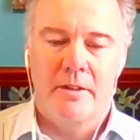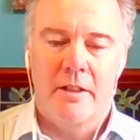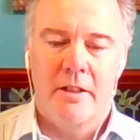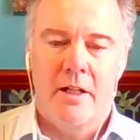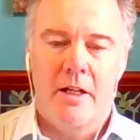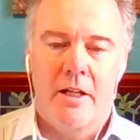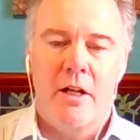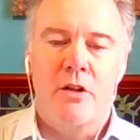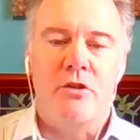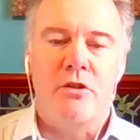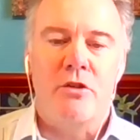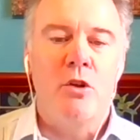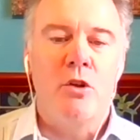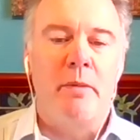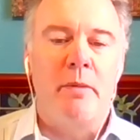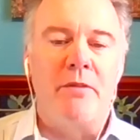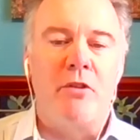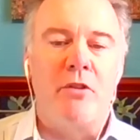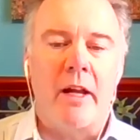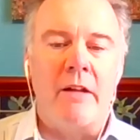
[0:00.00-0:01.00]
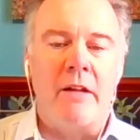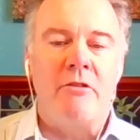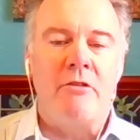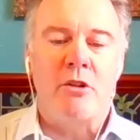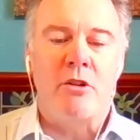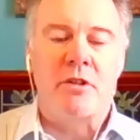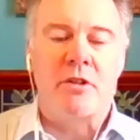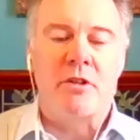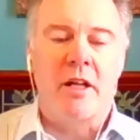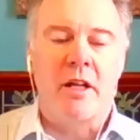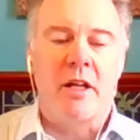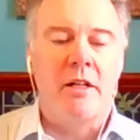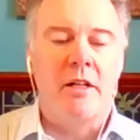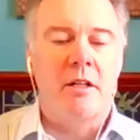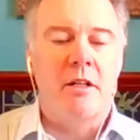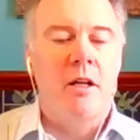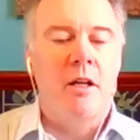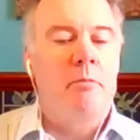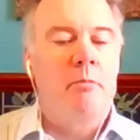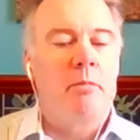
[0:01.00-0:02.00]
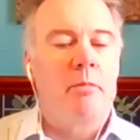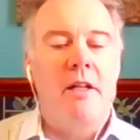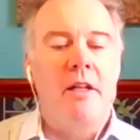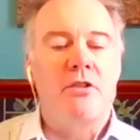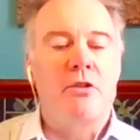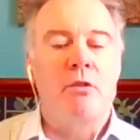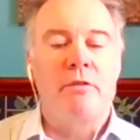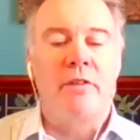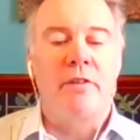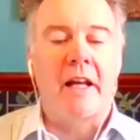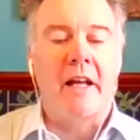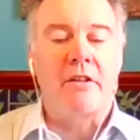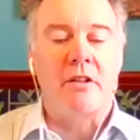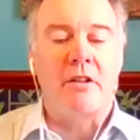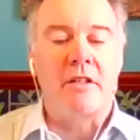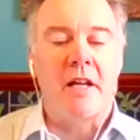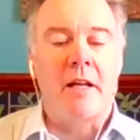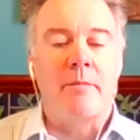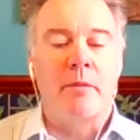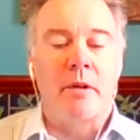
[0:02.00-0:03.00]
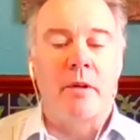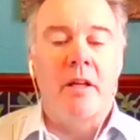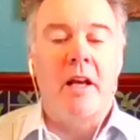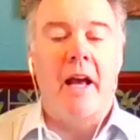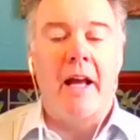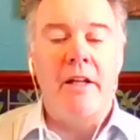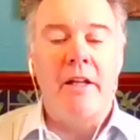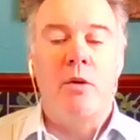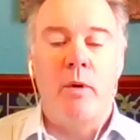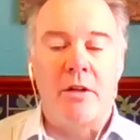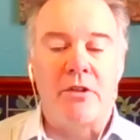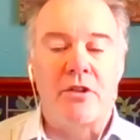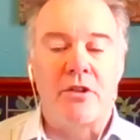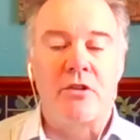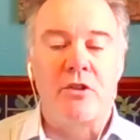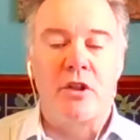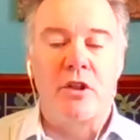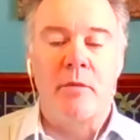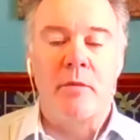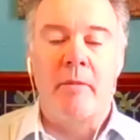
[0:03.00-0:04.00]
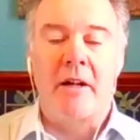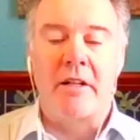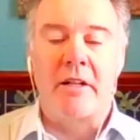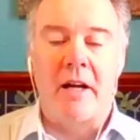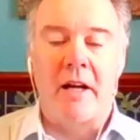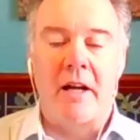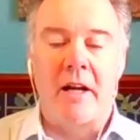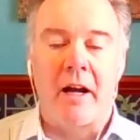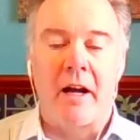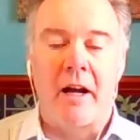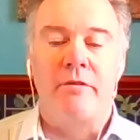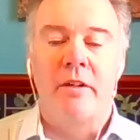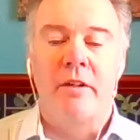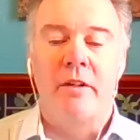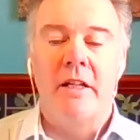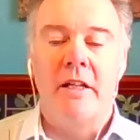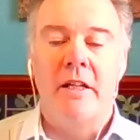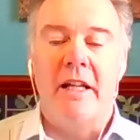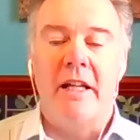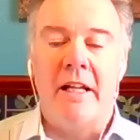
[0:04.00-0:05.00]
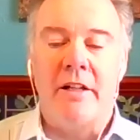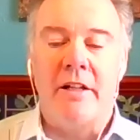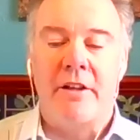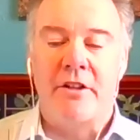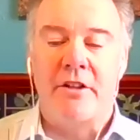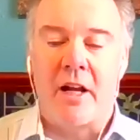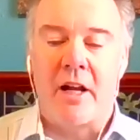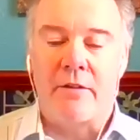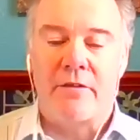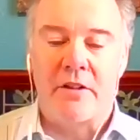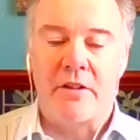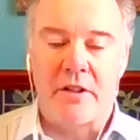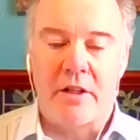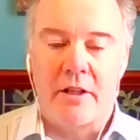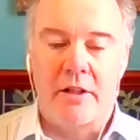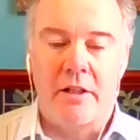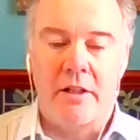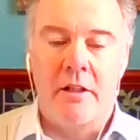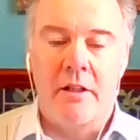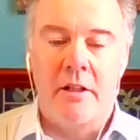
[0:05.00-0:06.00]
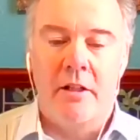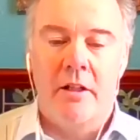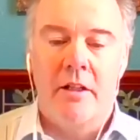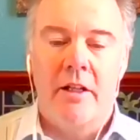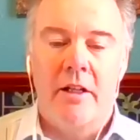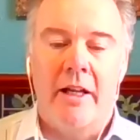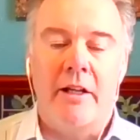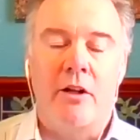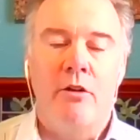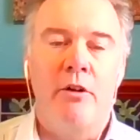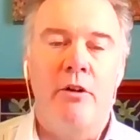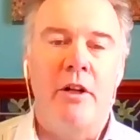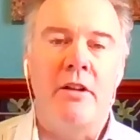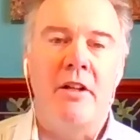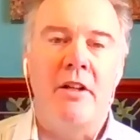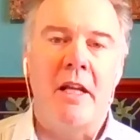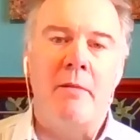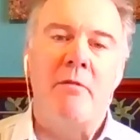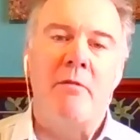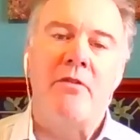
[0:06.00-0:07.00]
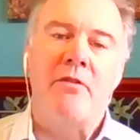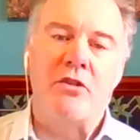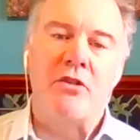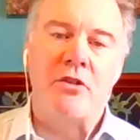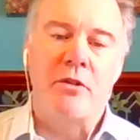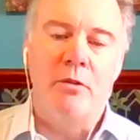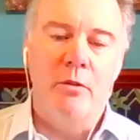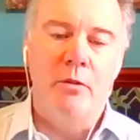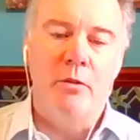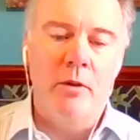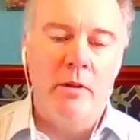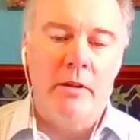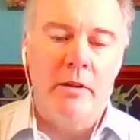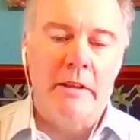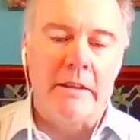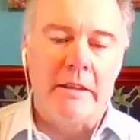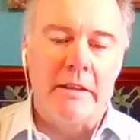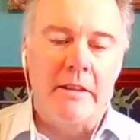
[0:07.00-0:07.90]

So before I introduce Kate, please don't forget to type any questions you might have into the chat facility, including the name of your school,